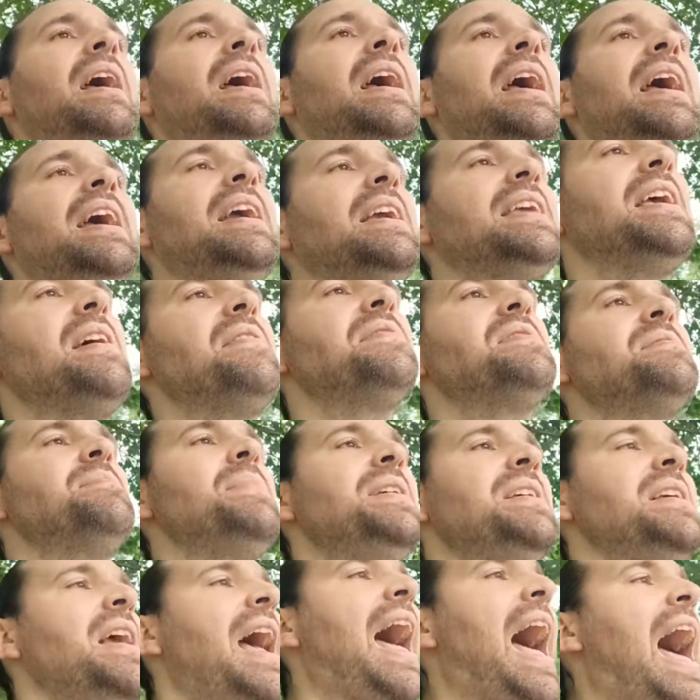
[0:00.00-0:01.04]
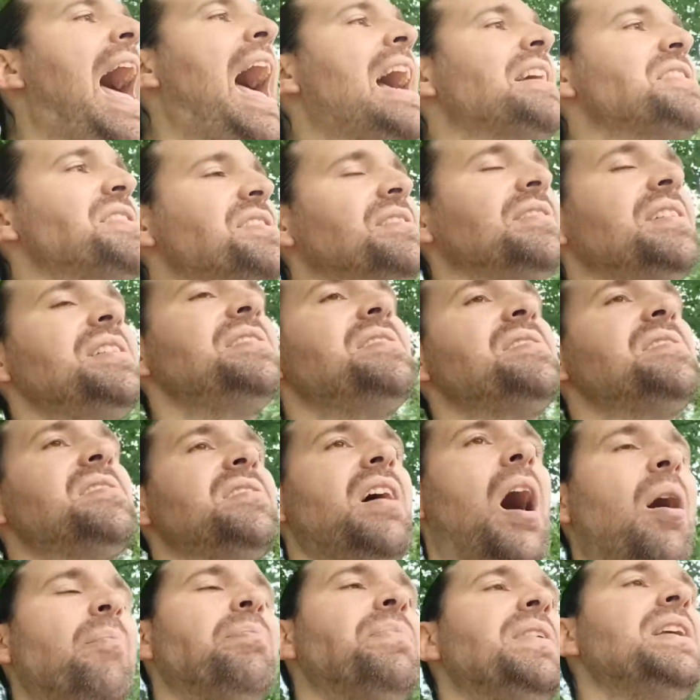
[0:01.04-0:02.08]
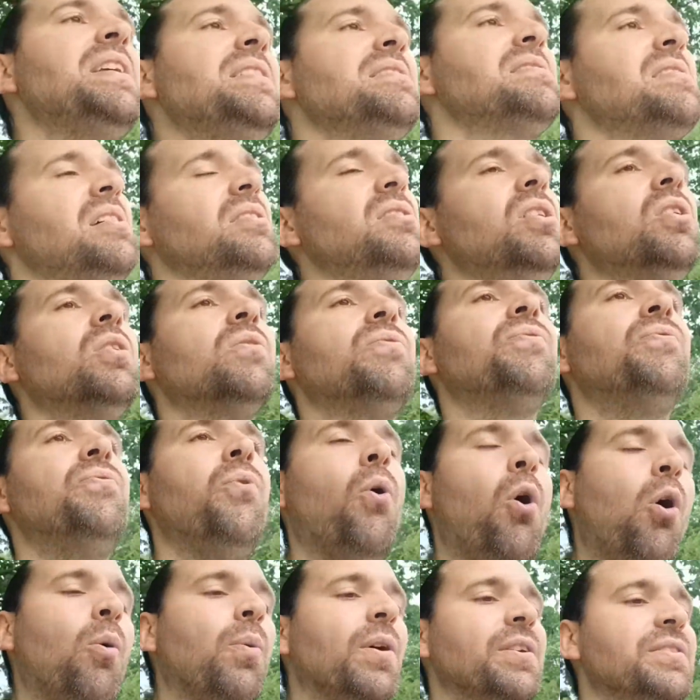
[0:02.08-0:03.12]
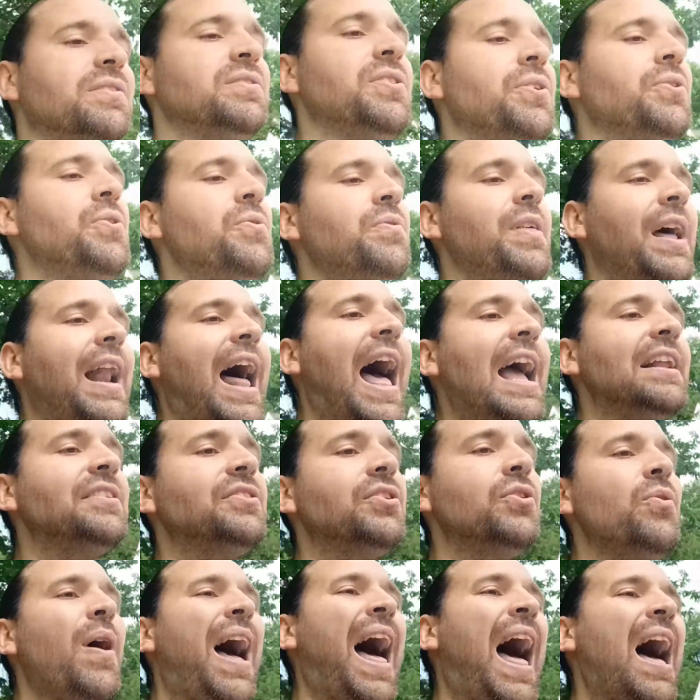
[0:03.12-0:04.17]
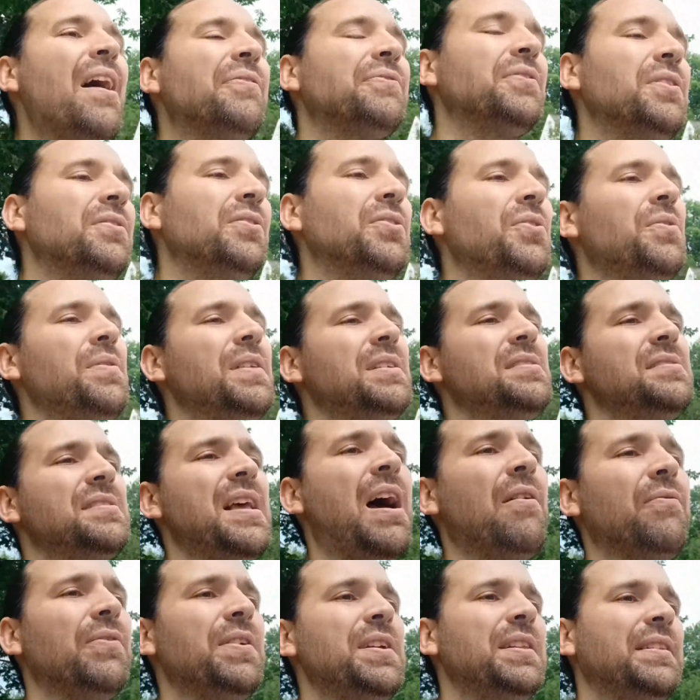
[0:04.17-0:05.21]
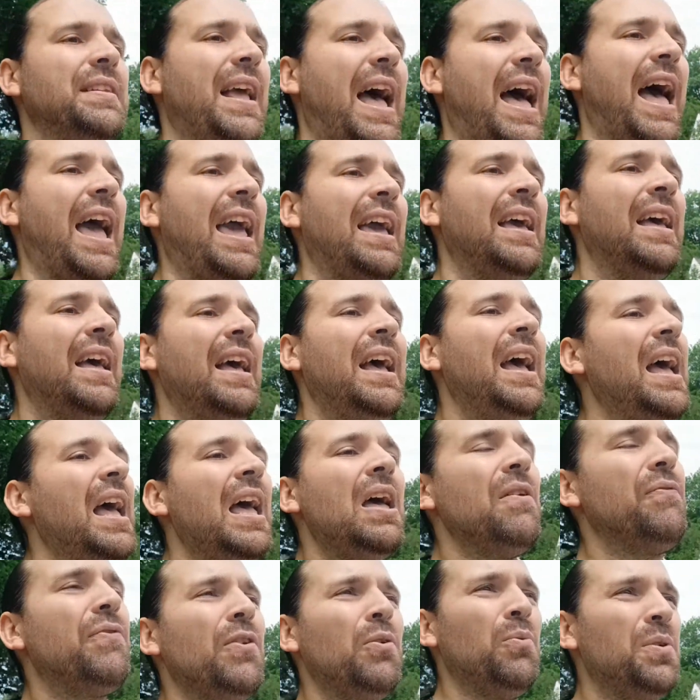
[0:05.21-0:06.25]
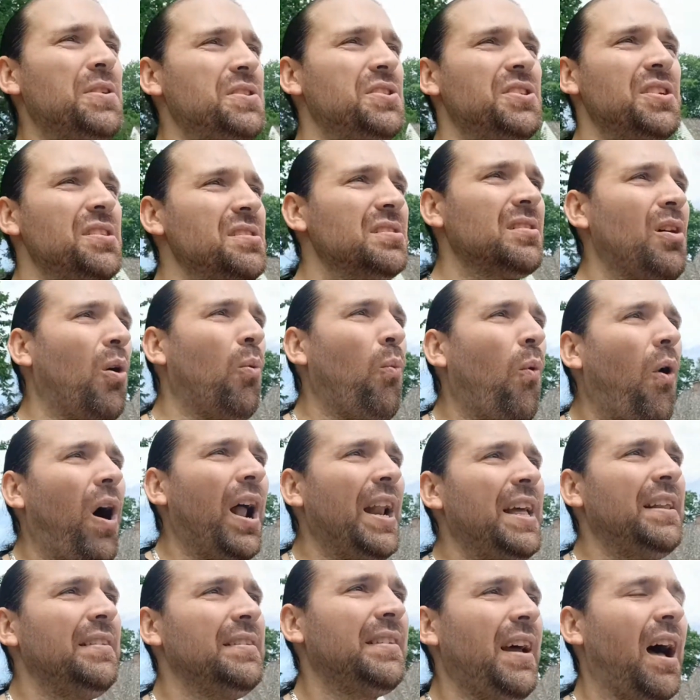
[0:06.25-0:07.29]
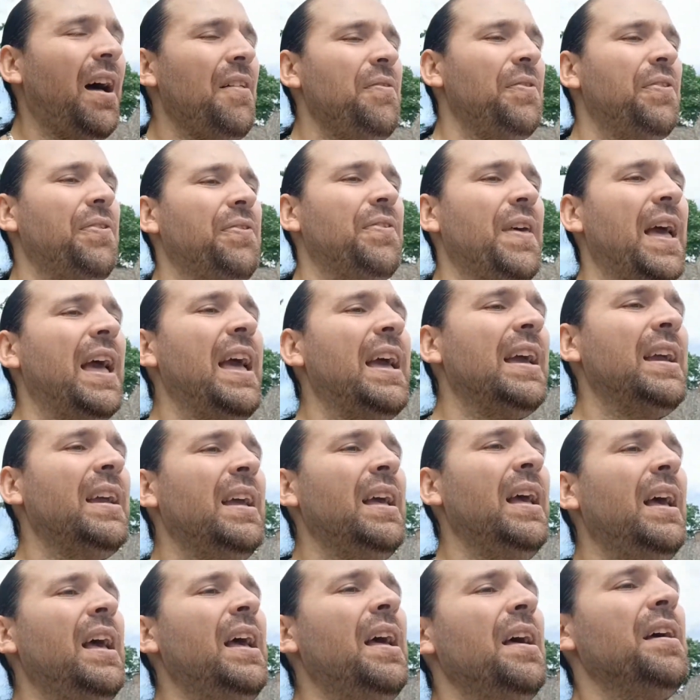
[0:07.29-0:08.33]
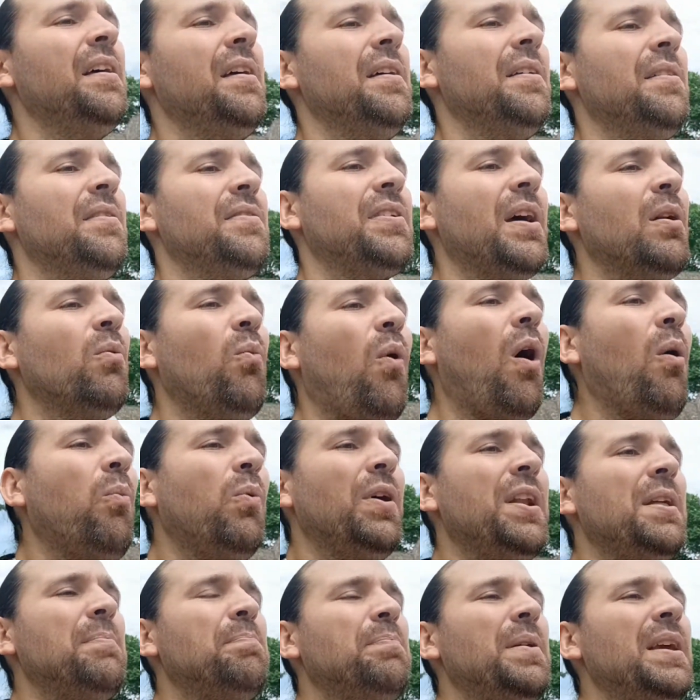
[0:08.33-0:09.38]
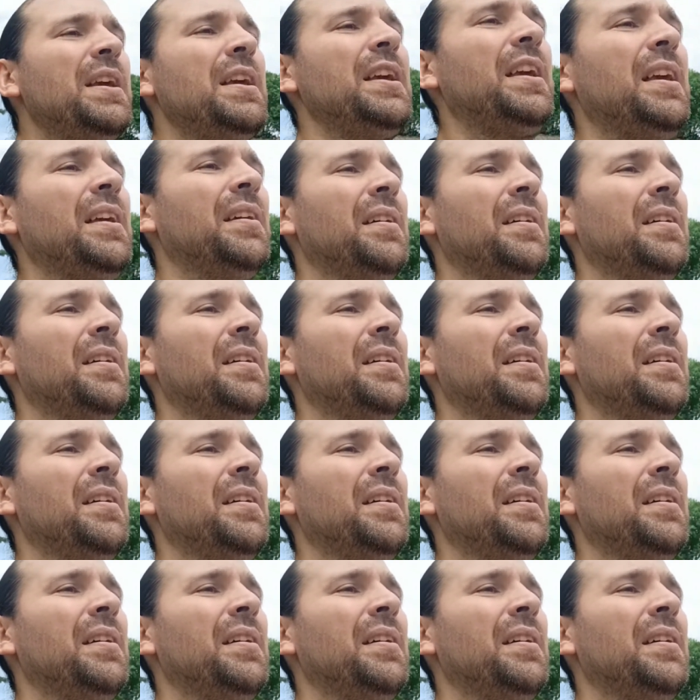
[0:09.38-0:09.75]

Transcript: It gives me actually something to look forward to that I do have to do this every day. If it was just a one and done thing, then what would it be?